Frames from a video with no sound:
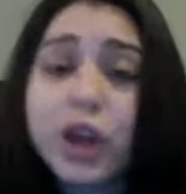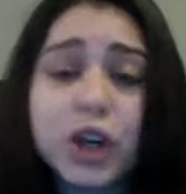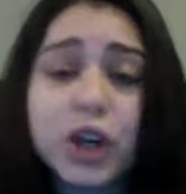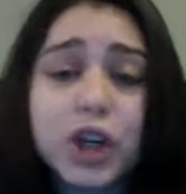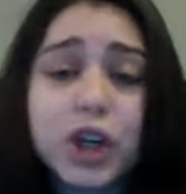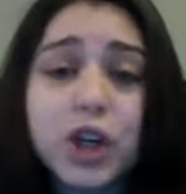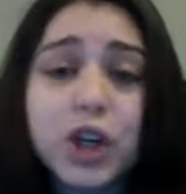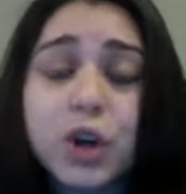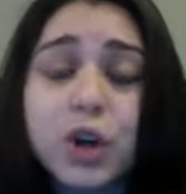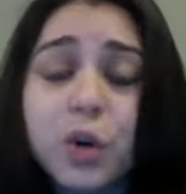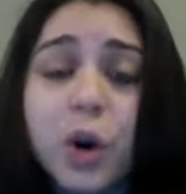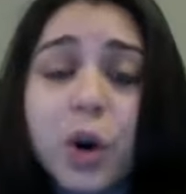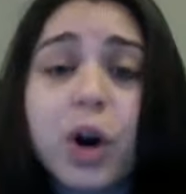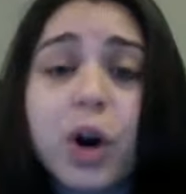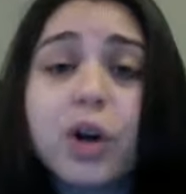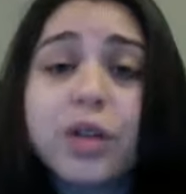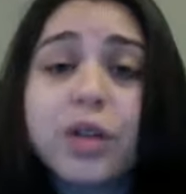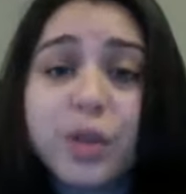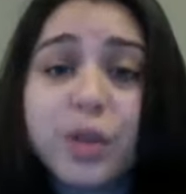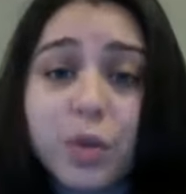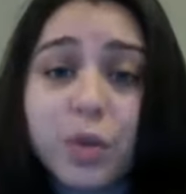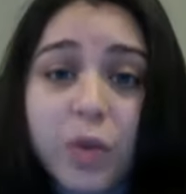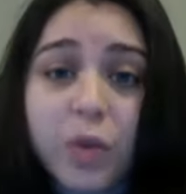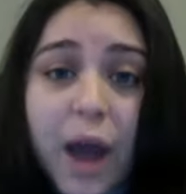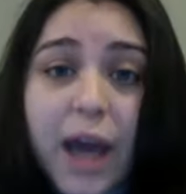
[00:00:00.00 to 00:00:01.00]
You are
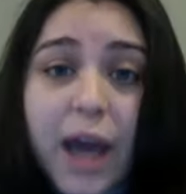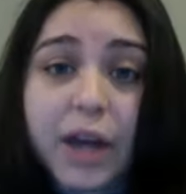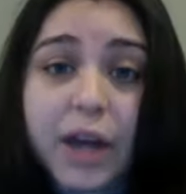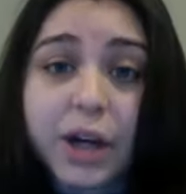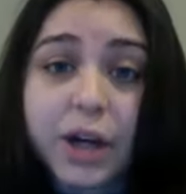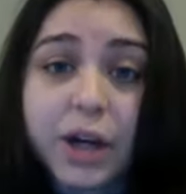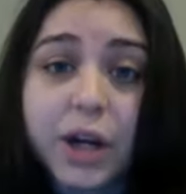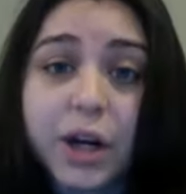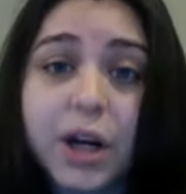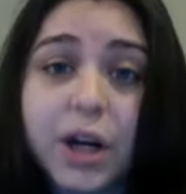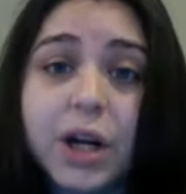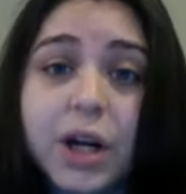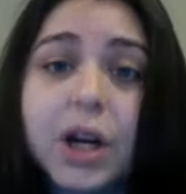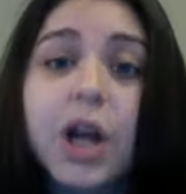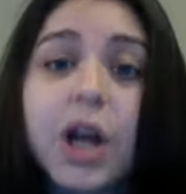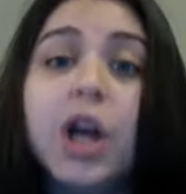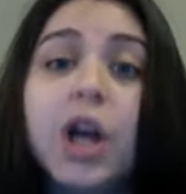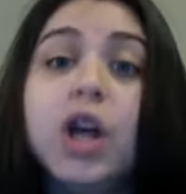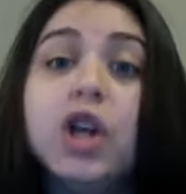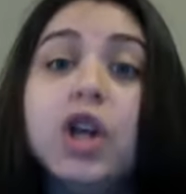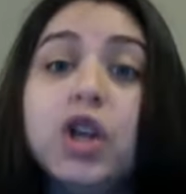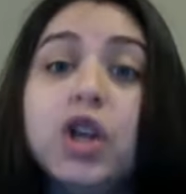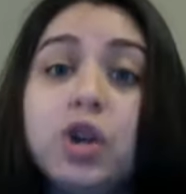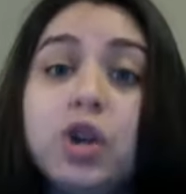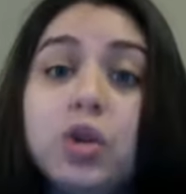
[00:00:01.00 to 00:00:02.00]
the writer.
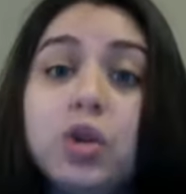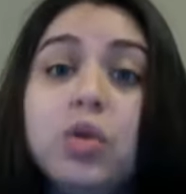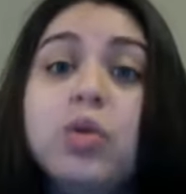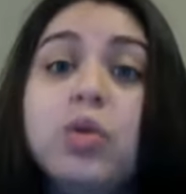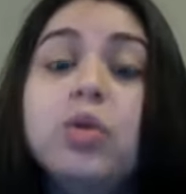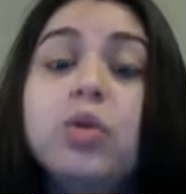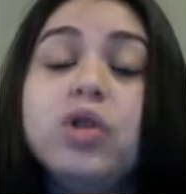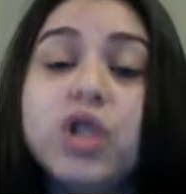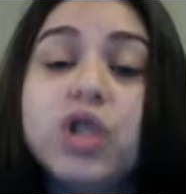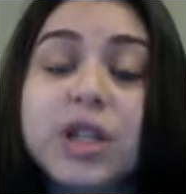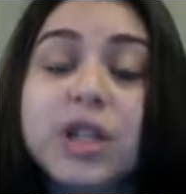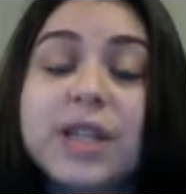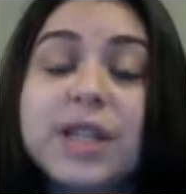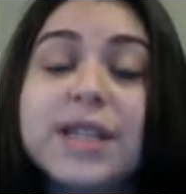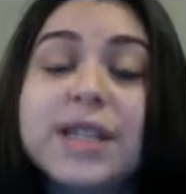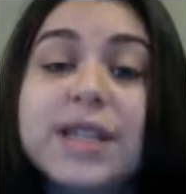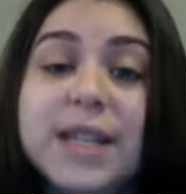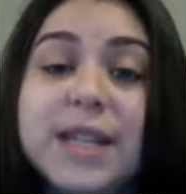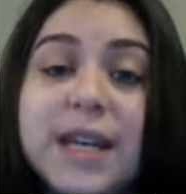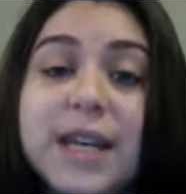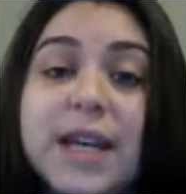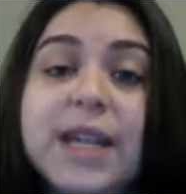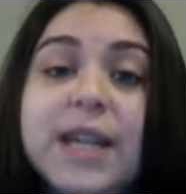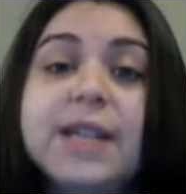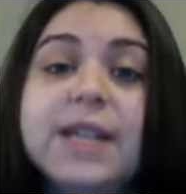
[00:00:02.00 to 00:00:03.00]
You just
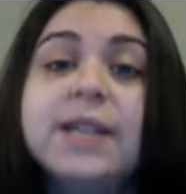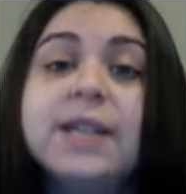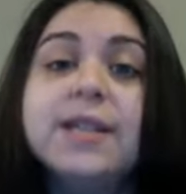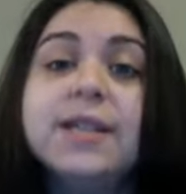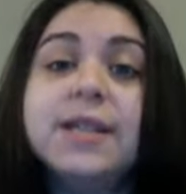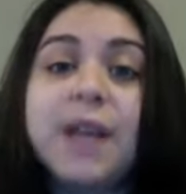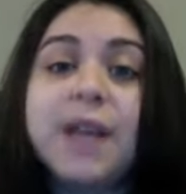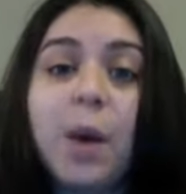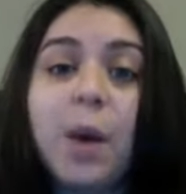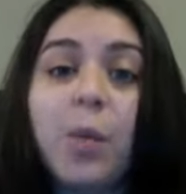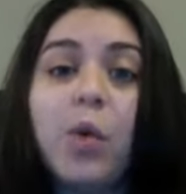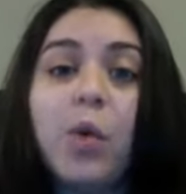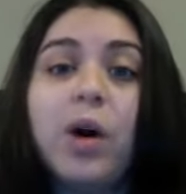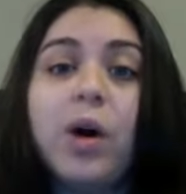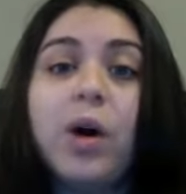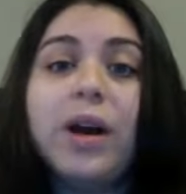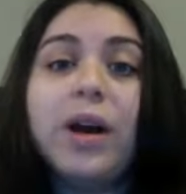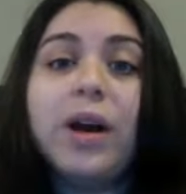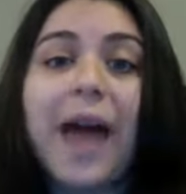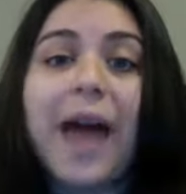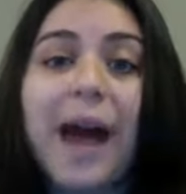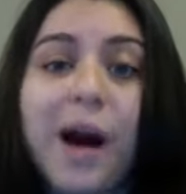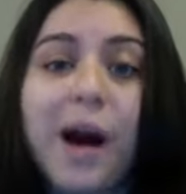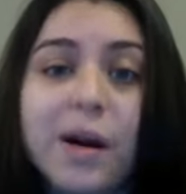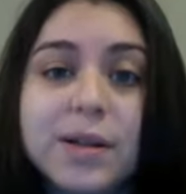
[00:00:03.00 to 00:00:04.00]
need
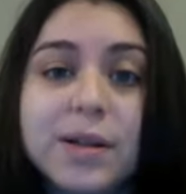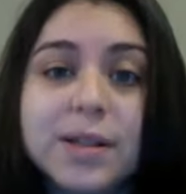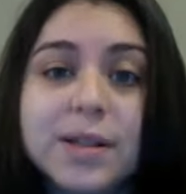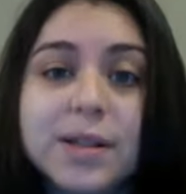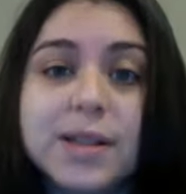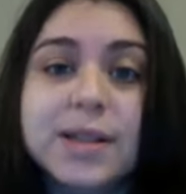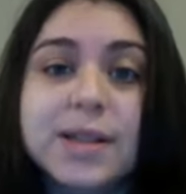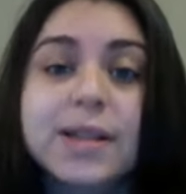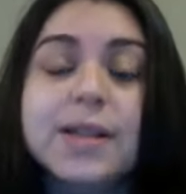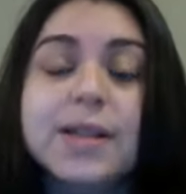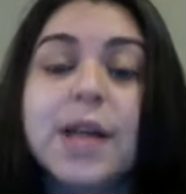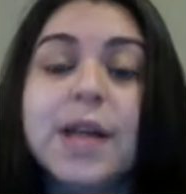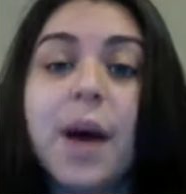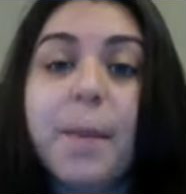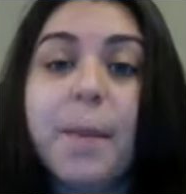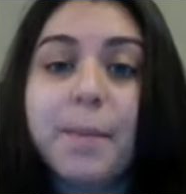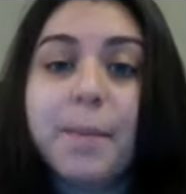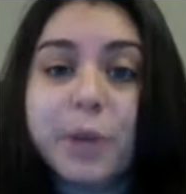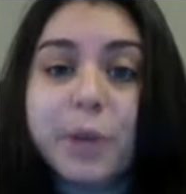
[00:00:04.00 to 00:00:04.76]
someone else's